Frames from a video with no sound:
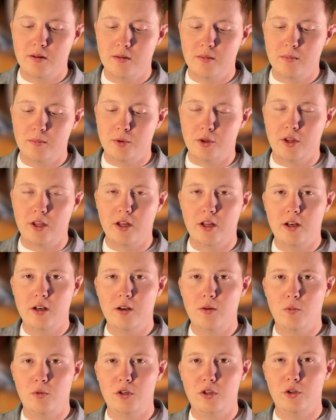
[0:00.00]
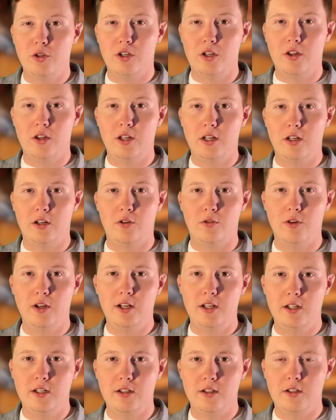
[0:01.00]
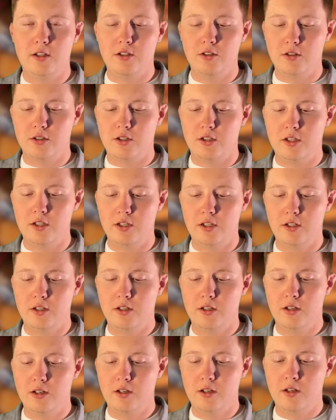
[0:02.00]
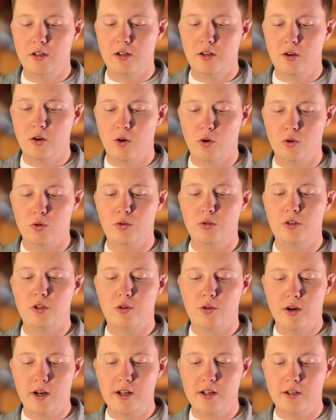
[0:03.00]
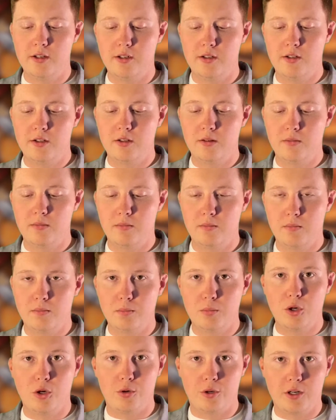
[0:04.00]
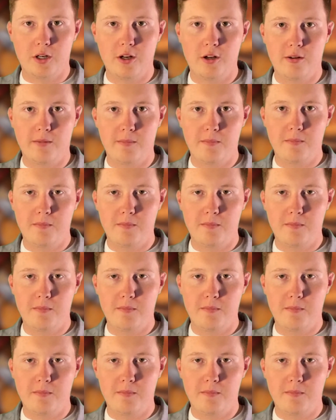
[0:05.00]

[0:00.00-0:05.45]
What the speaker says: But then when you look at the ingredients, you'll see old crayons broken up.